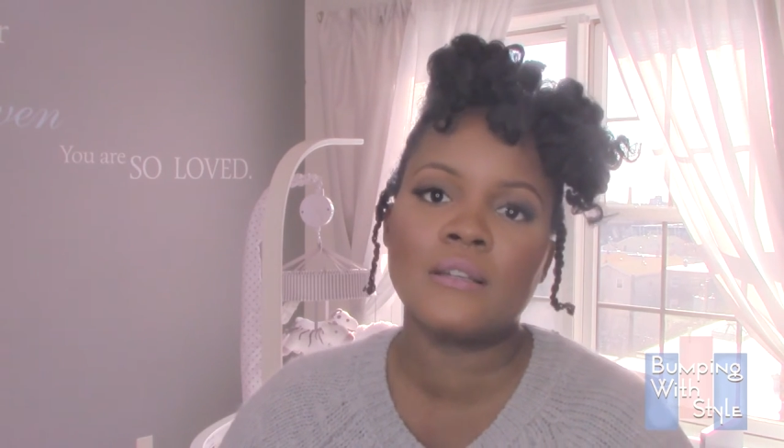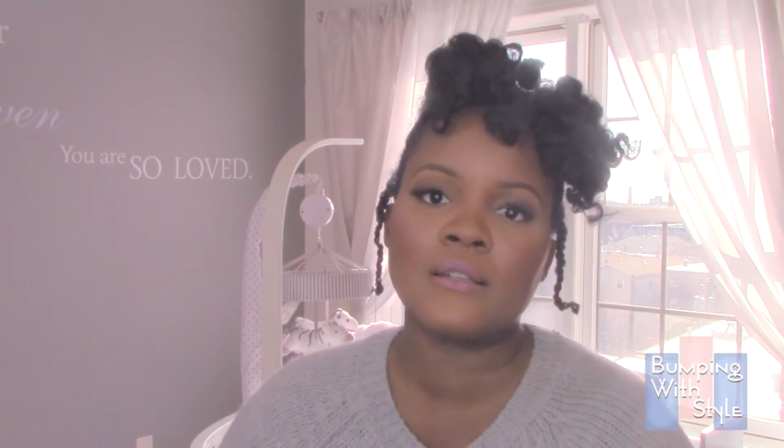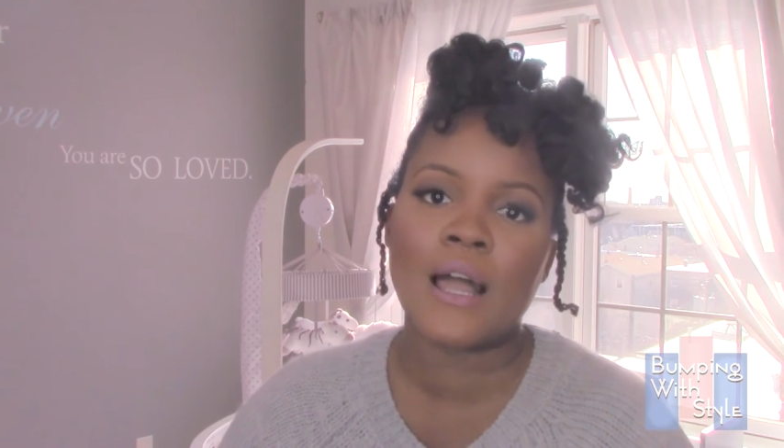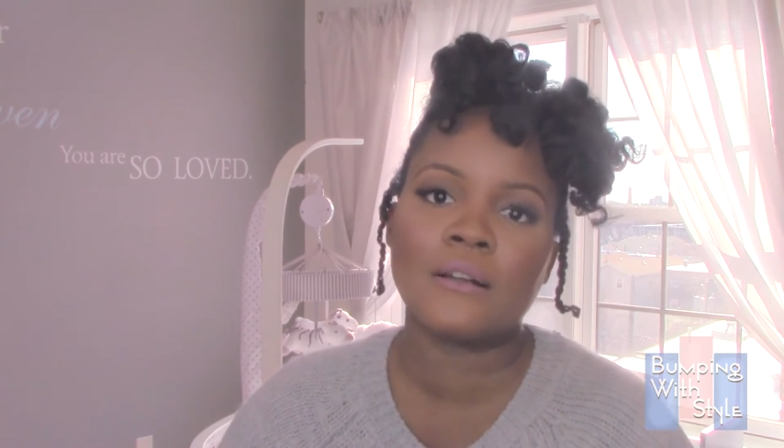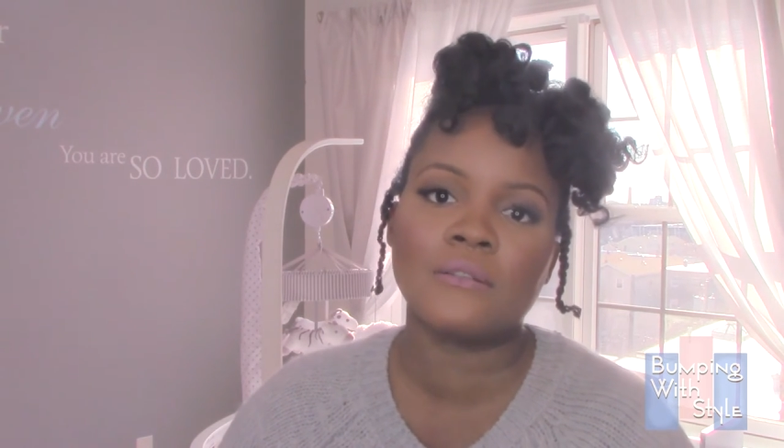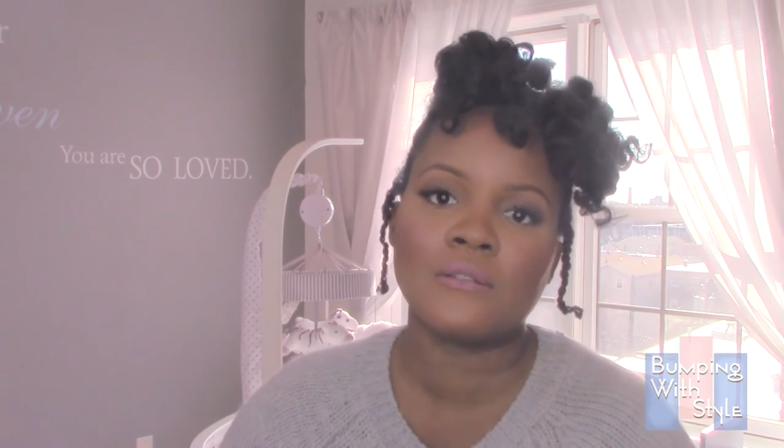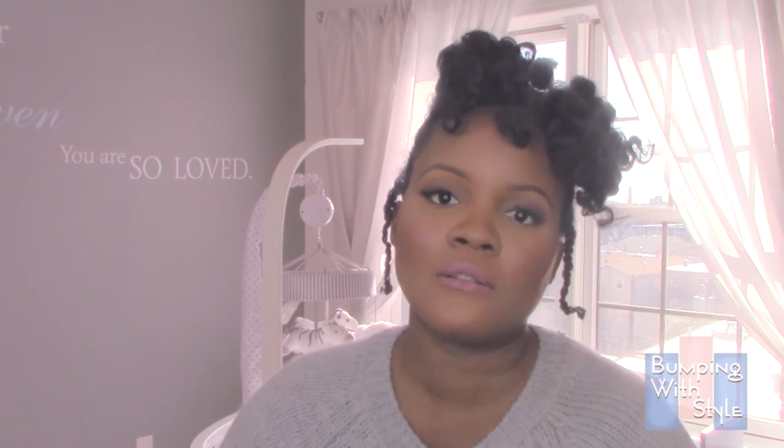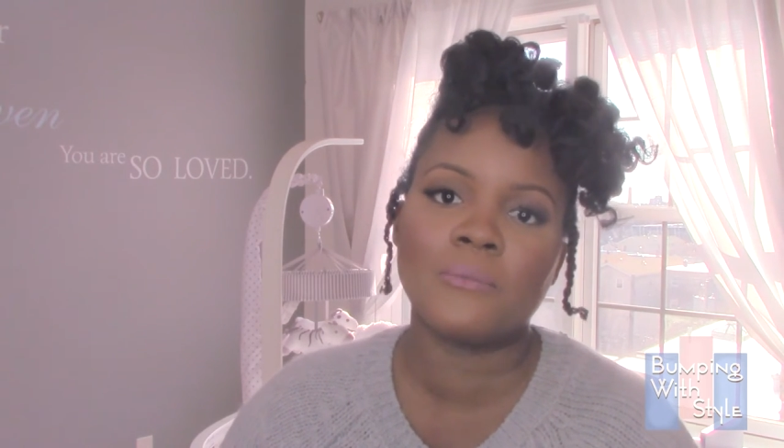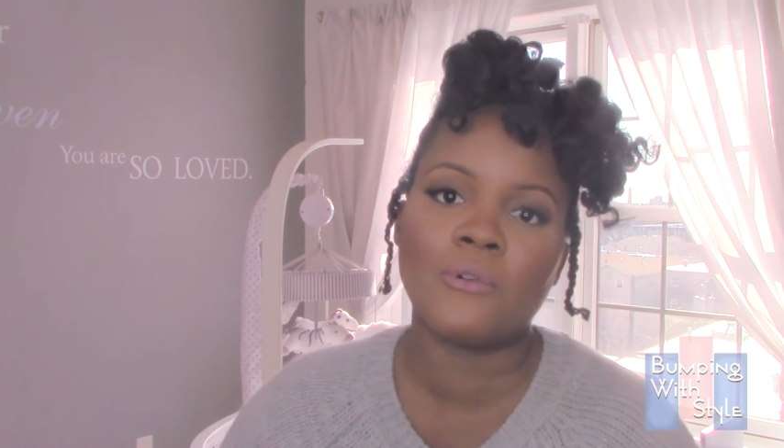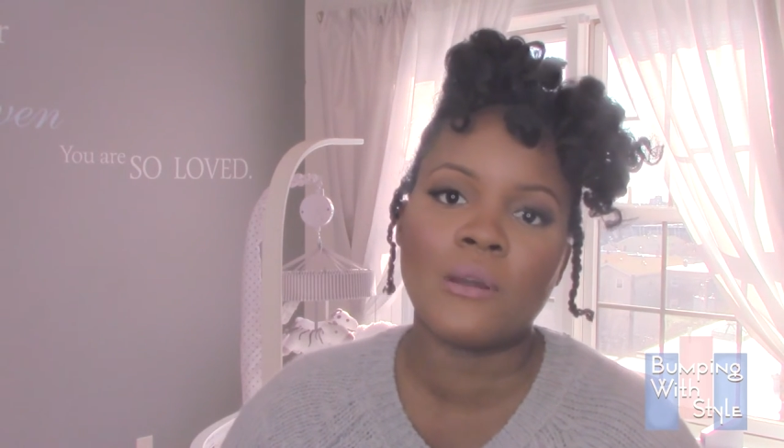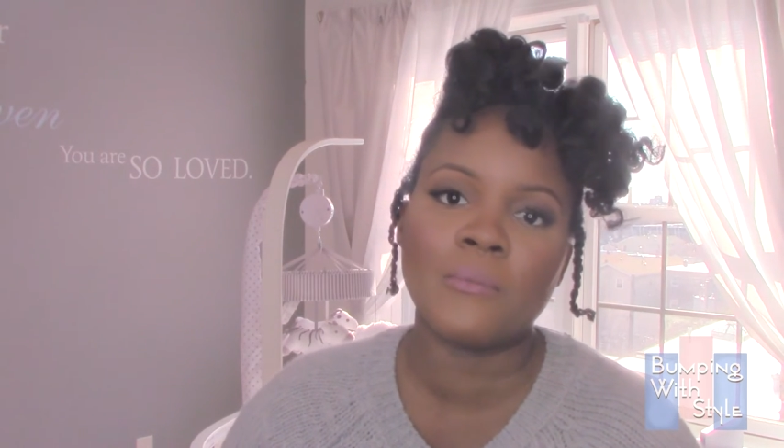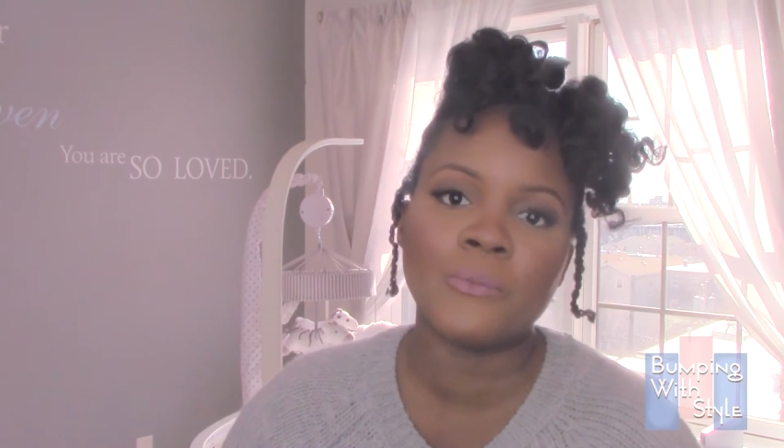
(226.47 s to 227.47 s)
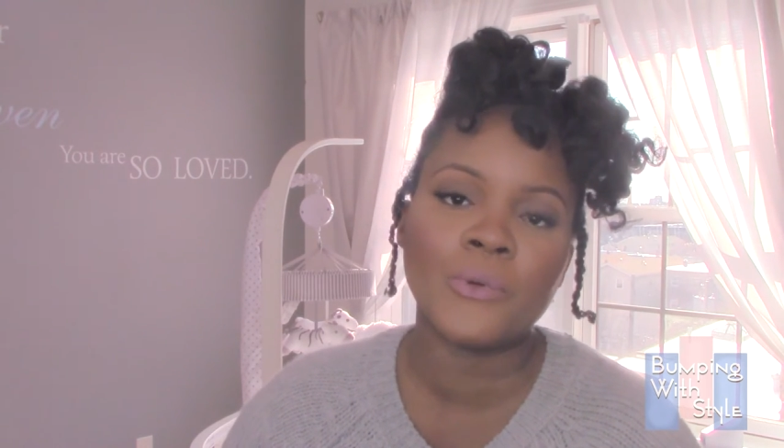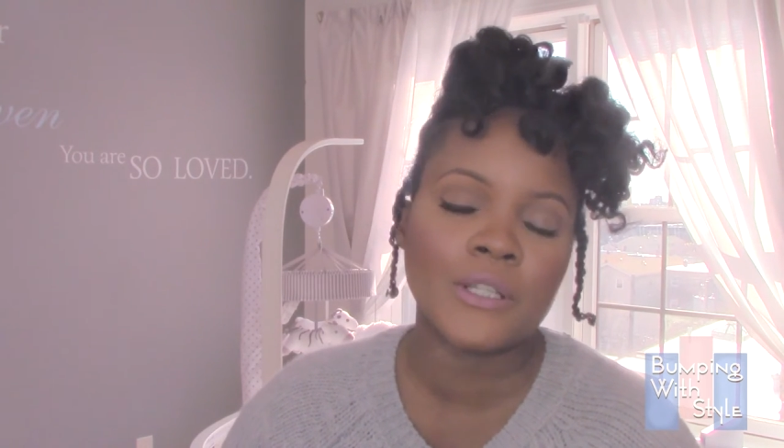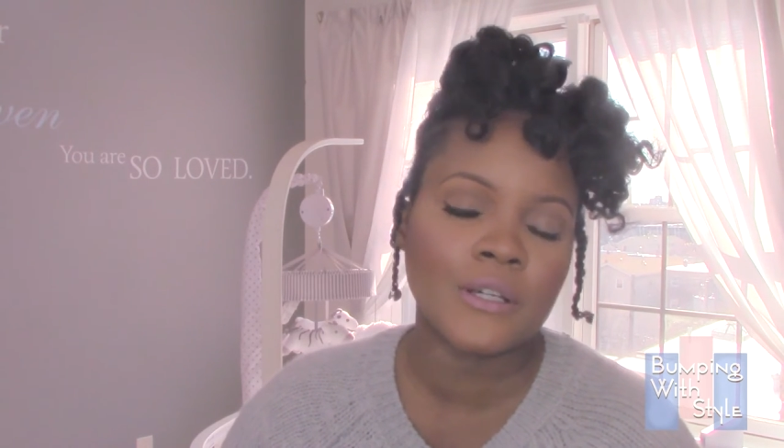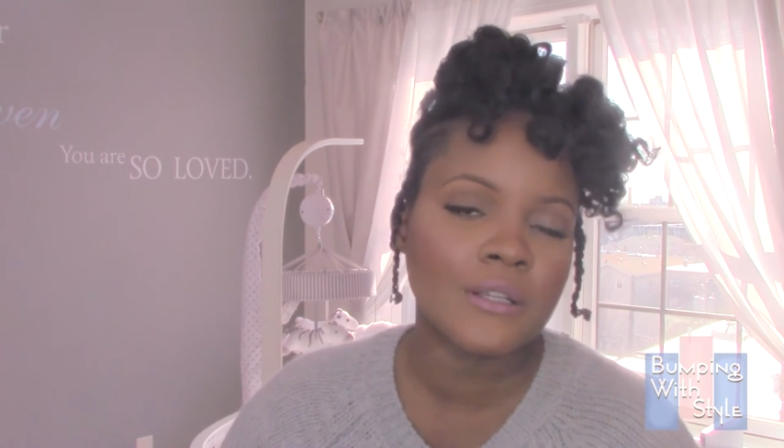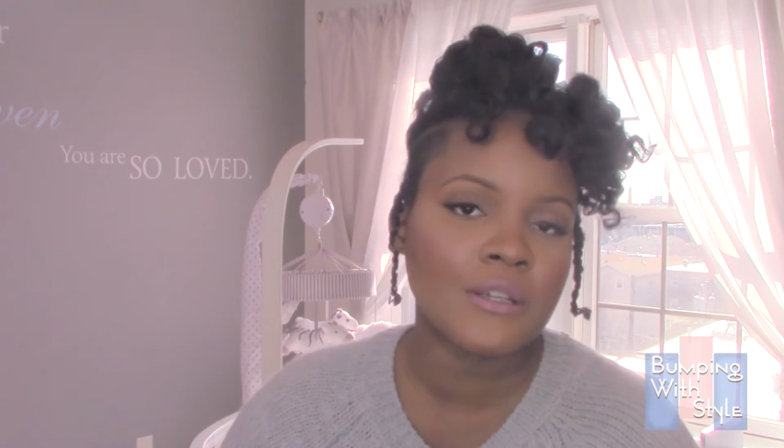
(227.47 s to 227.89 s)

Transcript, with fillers: doctor's appointment when you're